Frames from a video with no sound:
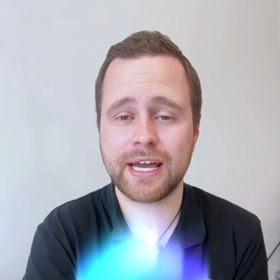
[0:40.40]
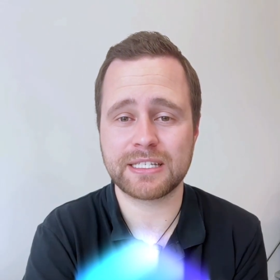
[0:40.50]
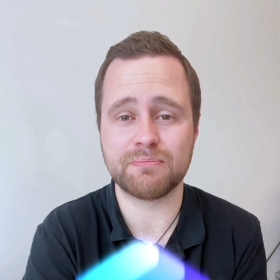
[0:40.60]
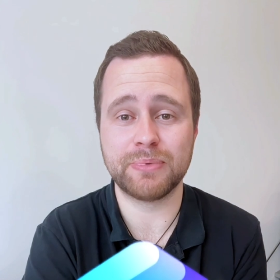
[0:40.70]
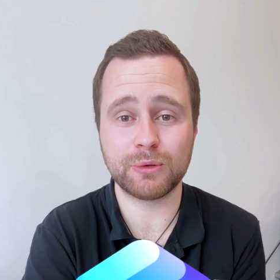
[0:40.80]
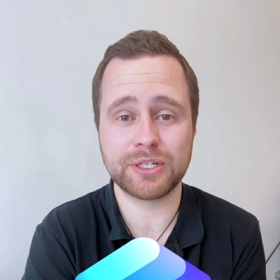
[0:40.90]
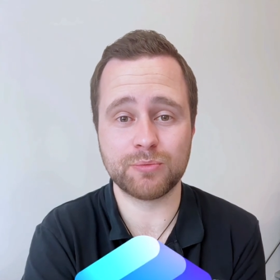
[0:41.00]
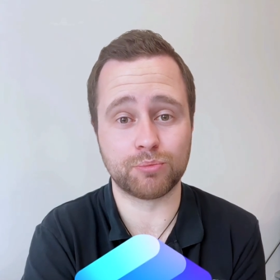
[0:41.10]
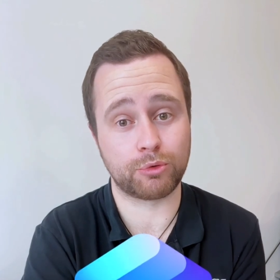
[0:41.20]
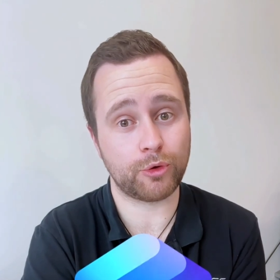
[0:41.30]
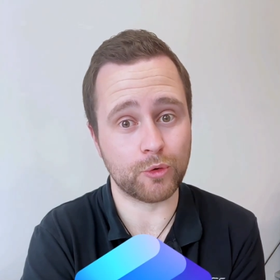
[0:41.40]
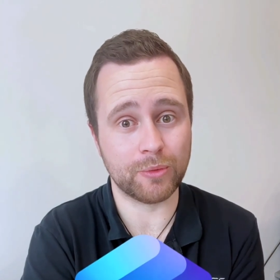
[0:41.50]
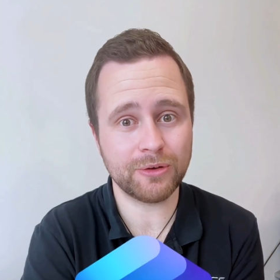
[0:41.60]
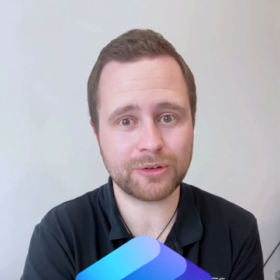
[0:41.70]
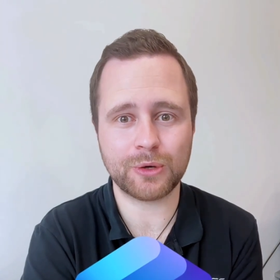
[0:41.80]
has a built-in
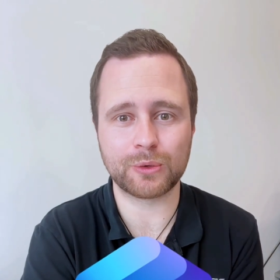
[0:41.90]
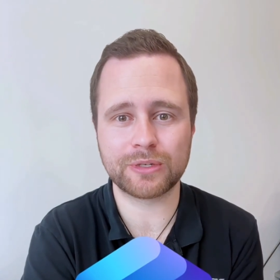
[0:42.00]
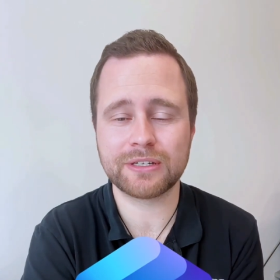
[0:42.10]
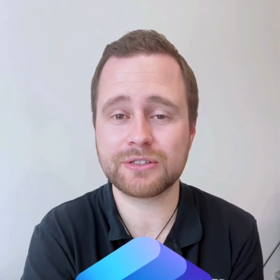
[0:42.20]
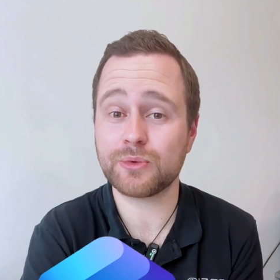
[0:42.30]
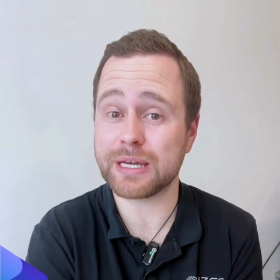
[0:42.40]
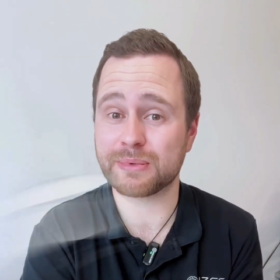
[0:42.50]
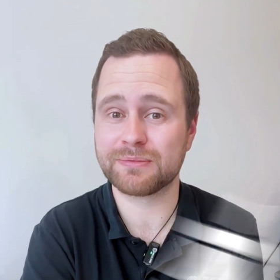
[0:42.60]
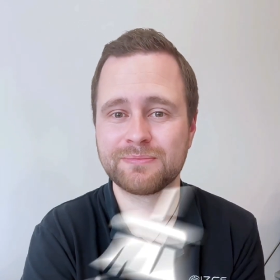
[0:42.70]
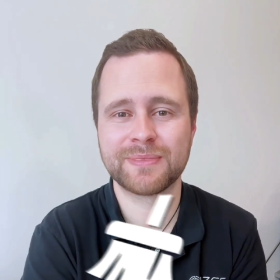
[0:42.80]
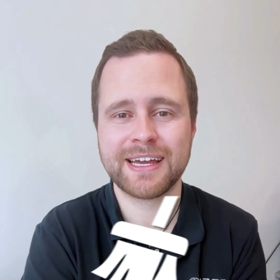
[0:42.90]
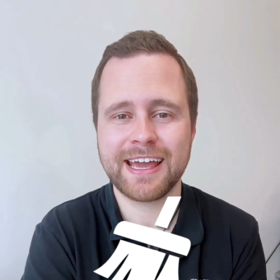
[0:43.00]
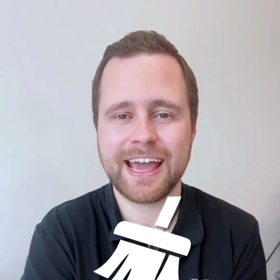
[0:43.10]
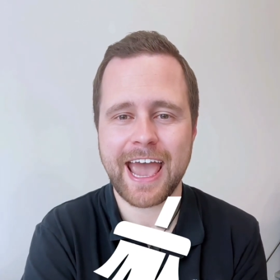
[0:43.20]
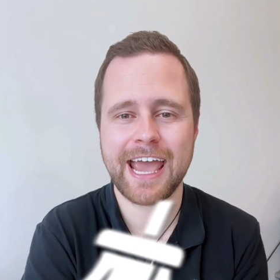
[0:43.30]
broom called Sweep,
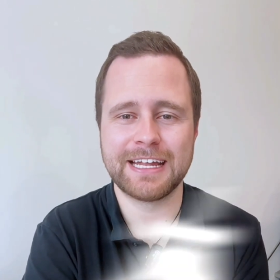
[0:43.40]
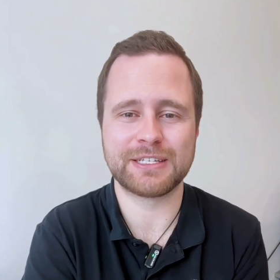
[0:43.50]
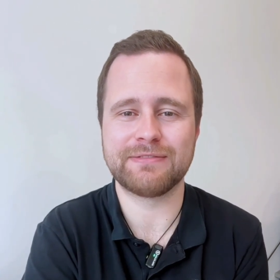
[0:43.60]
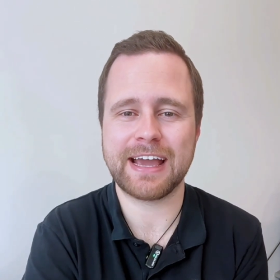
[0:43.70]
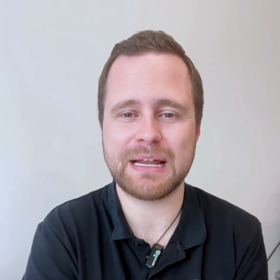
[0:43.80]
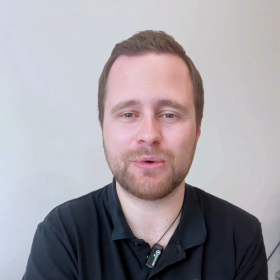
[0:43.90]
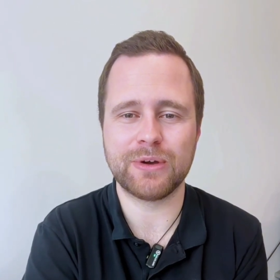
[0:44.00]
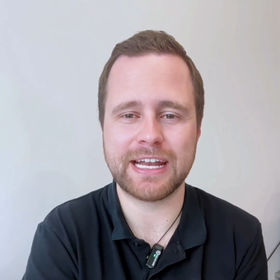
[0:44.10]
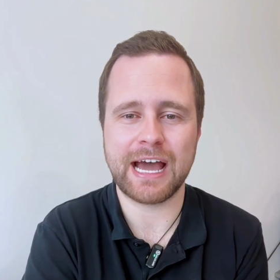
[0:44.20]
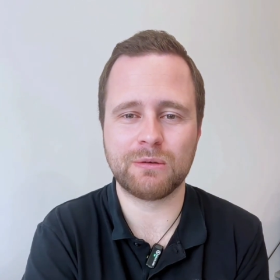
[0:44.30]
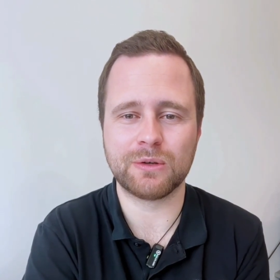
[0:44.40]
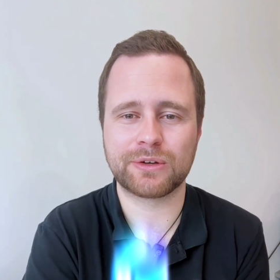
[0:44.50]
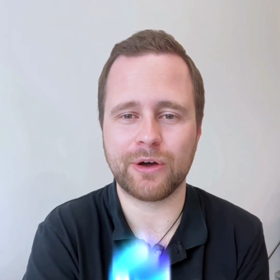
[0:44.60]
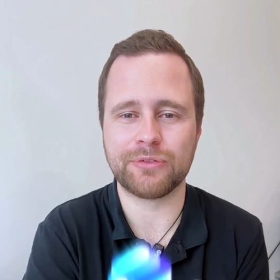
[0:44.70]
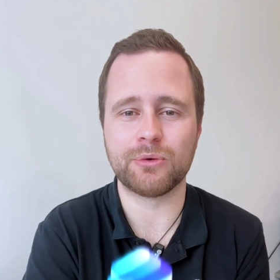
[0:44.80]
and it's available in
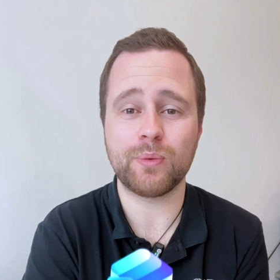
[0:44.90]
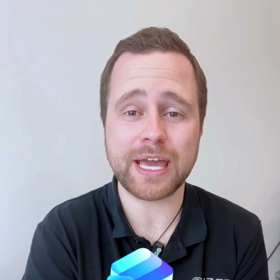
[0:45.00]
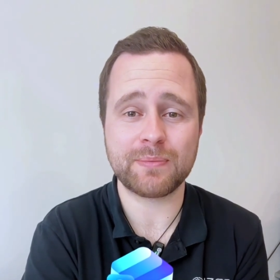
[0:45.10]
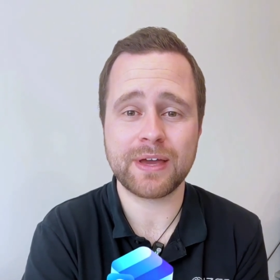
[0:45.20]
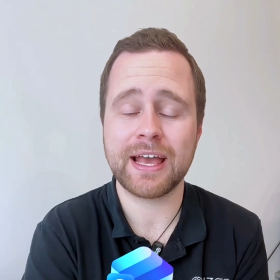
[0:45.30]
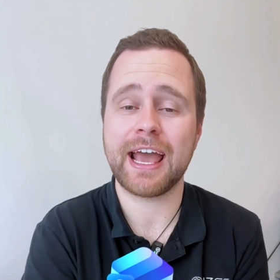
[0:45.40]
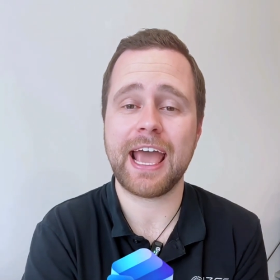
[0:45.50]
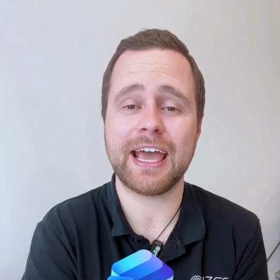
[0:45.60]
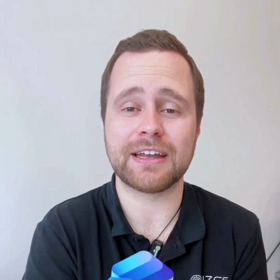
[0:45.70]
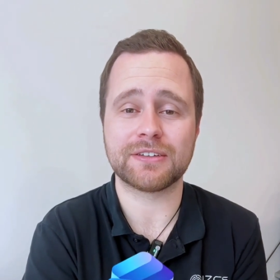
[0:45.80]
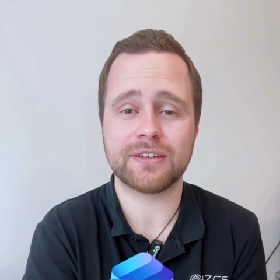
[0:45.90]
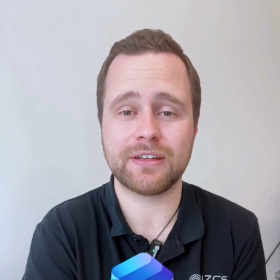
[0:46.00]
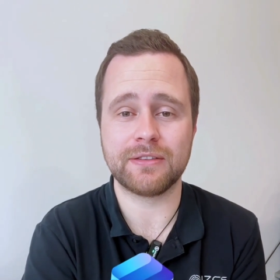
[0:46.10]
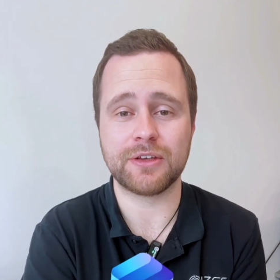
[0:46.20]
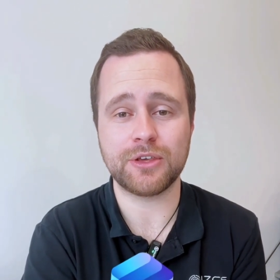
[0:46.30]
Outlook on the web and
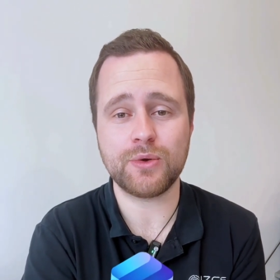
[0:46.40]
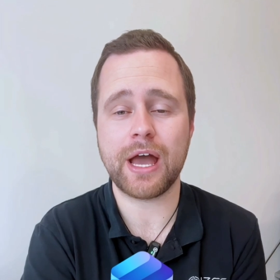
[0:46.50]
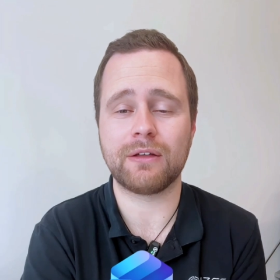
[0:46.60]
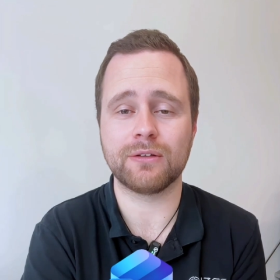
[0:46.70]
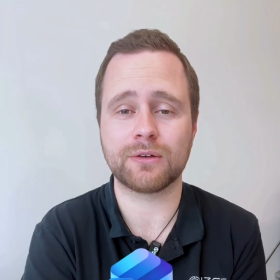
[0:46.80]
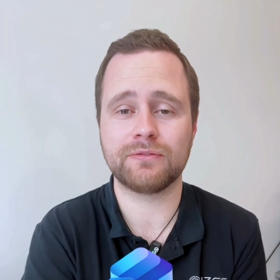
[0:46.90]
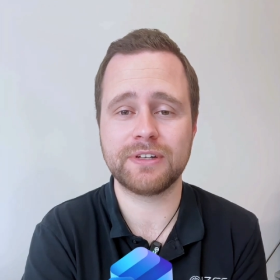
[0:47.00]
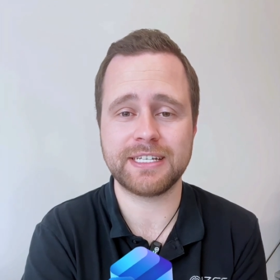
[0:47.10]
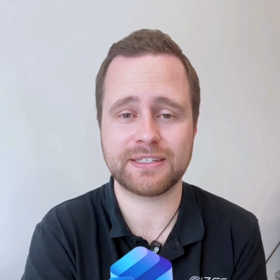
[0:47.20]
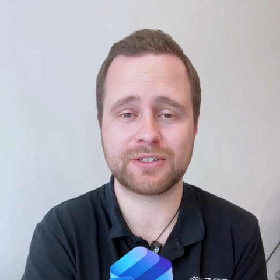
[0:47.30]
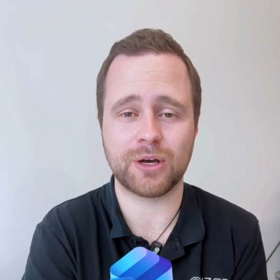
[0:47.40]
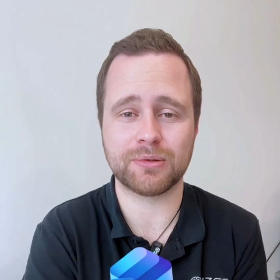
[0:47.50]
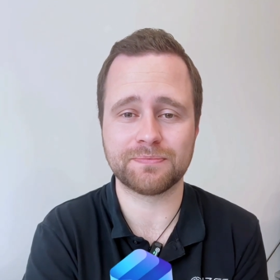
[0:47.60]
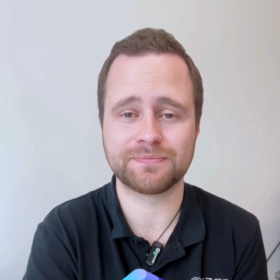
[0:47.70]
in the new Outlook for desktop.